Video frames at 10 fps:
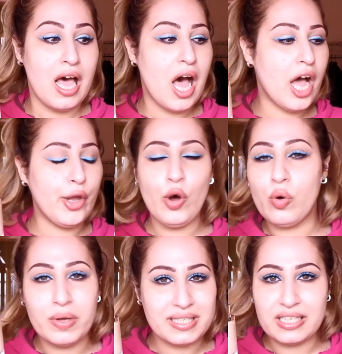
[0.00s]
I
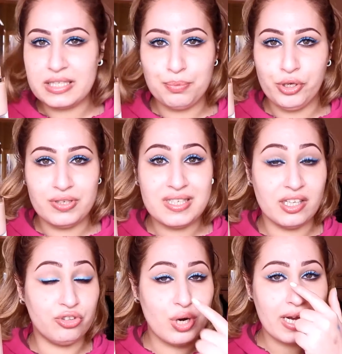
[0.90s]
always experience a
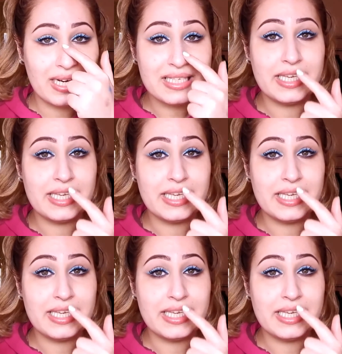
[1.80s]
dryness